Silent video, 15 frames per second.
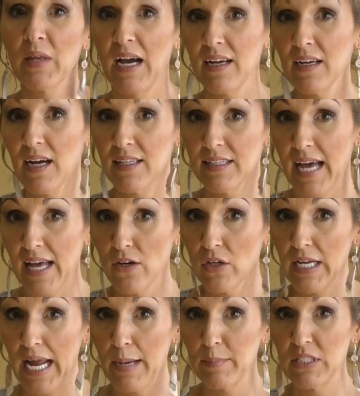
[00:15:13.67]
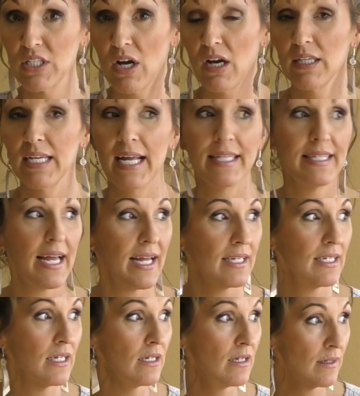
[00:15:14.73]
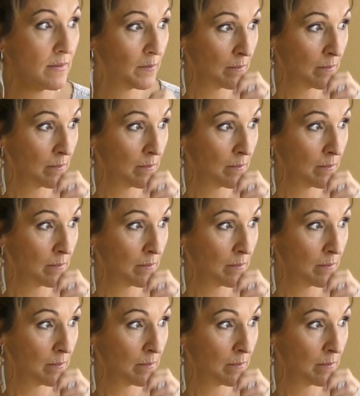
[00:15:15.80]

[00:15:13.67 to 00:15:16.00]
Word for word: I got that on Amazon. And then